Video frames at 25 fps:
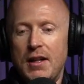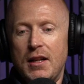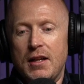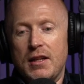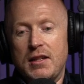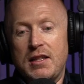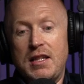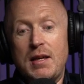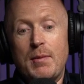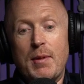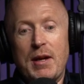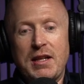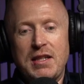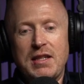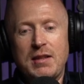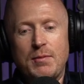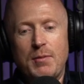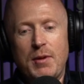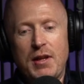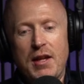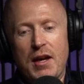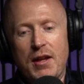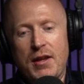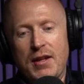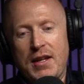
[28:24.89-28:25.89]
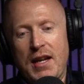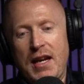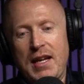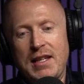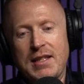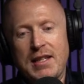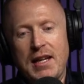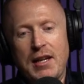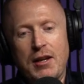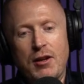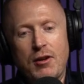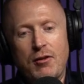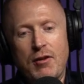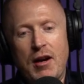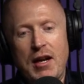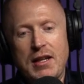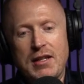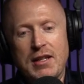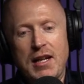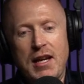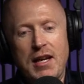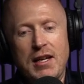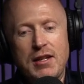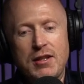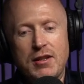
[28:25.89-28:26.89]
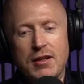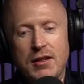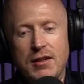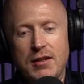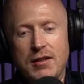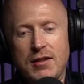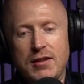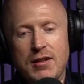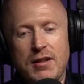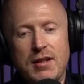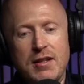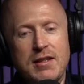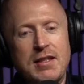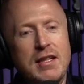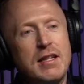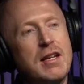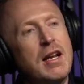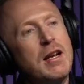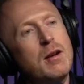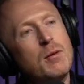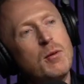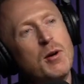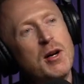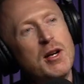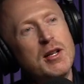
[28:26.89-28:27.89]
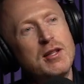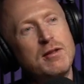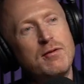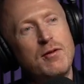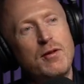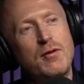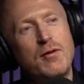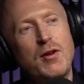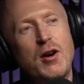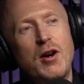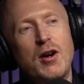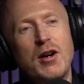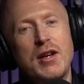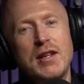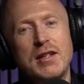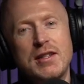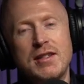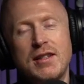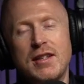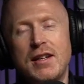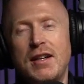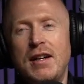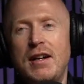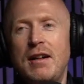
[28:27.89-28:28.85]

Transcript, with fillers: she messaged me the other day saying congratulations, and I said any words of advice,